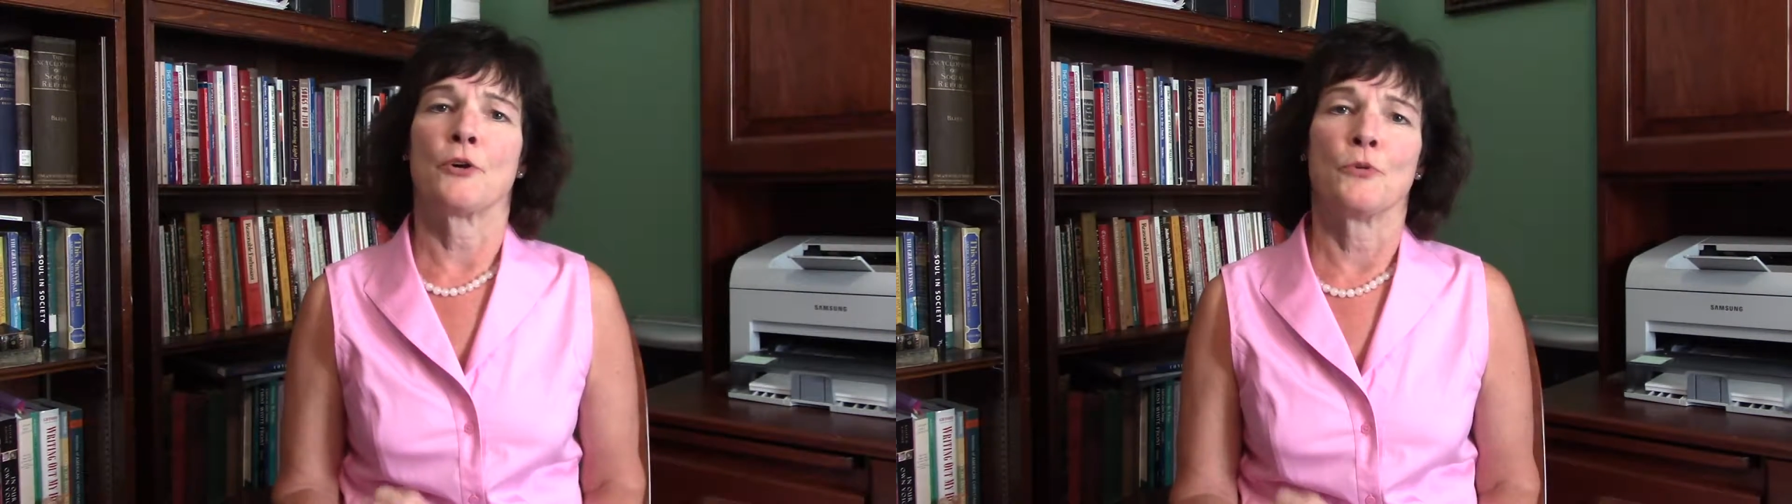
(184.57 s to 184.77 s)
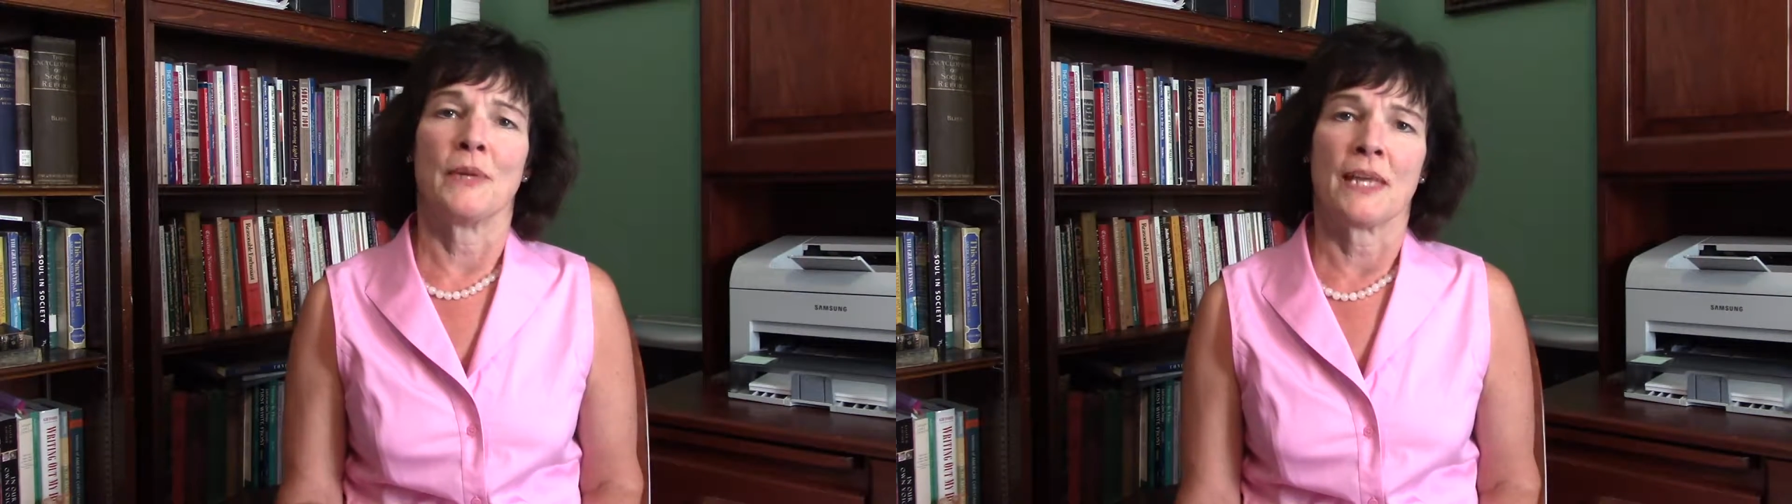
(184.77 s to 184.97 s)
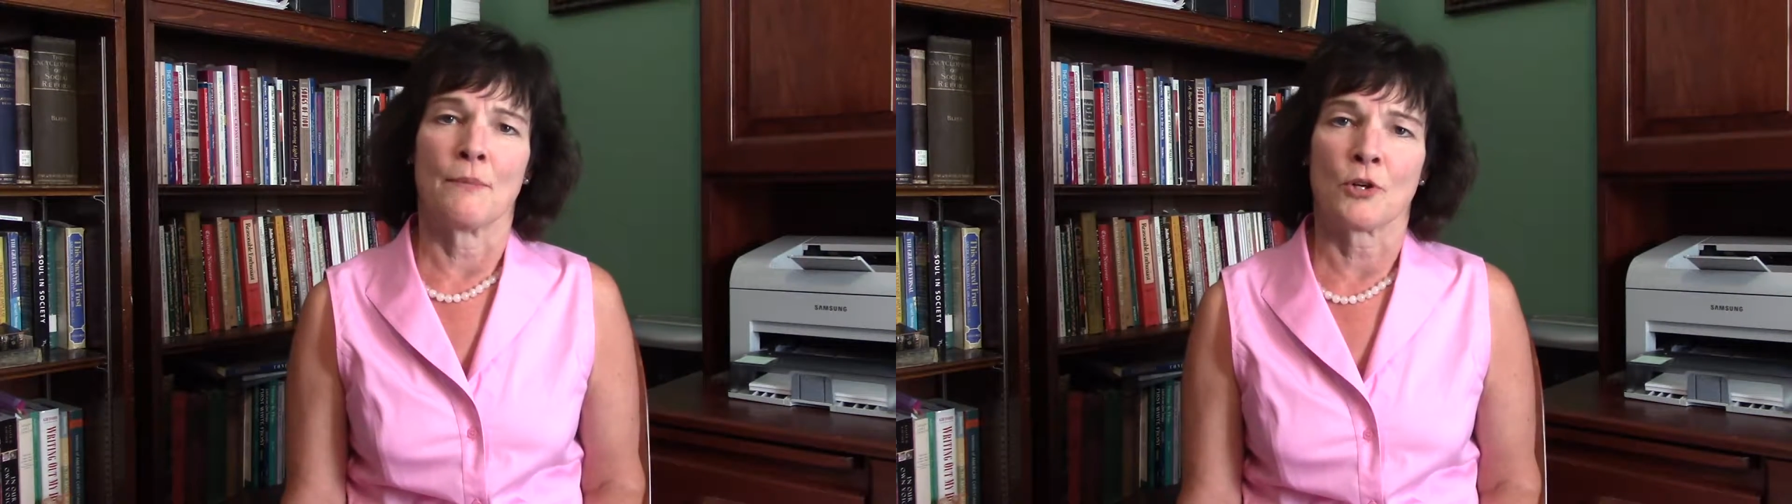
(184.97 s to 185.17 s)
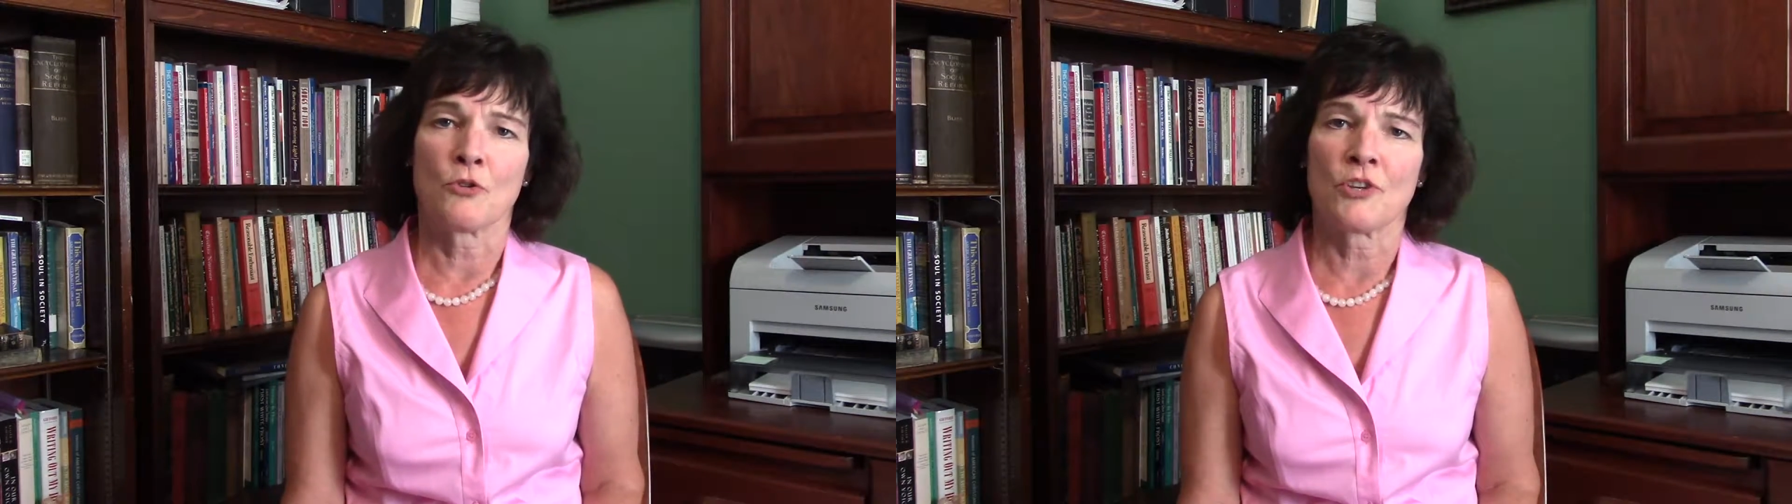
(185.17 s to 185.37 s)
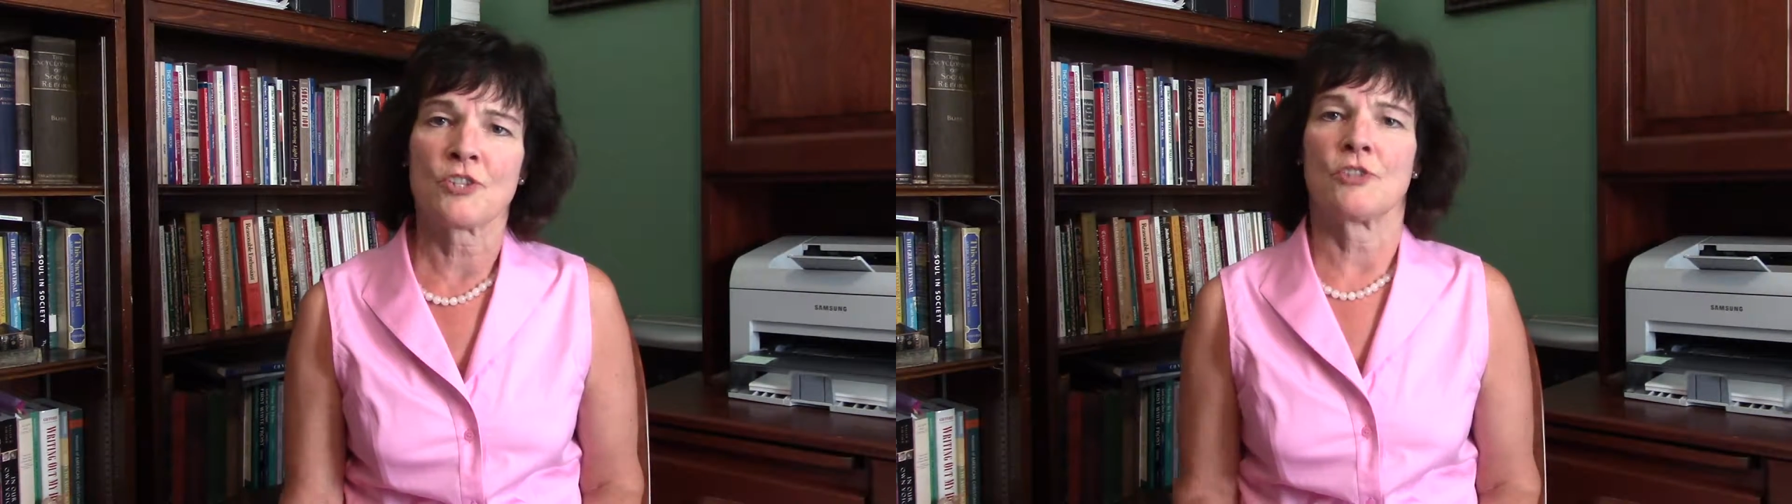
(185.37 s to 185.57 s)
who became a
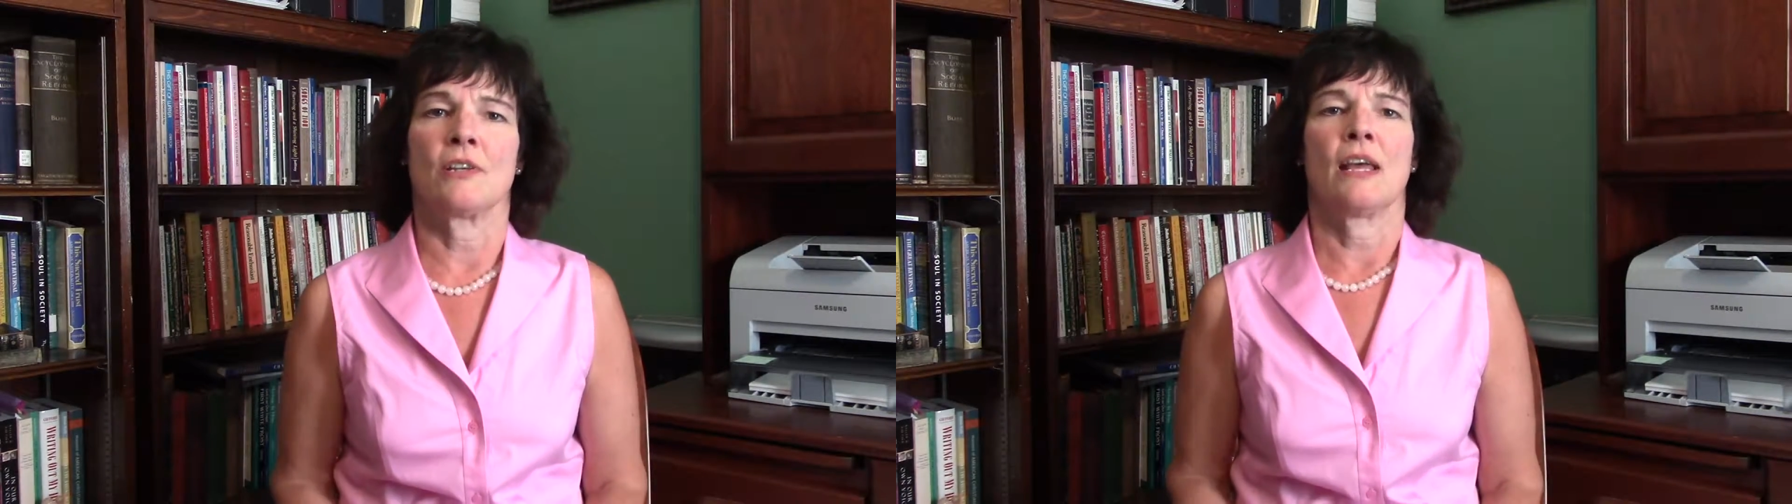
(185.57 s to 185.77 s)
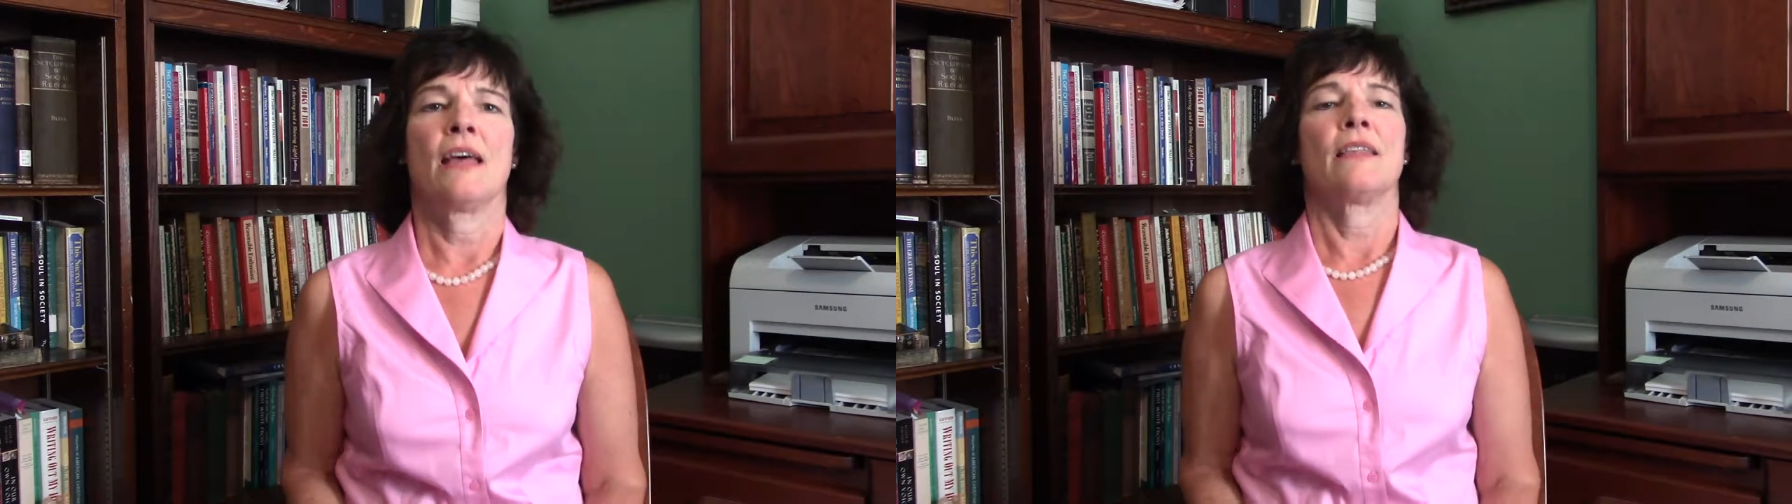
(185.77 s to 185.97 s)
Christian,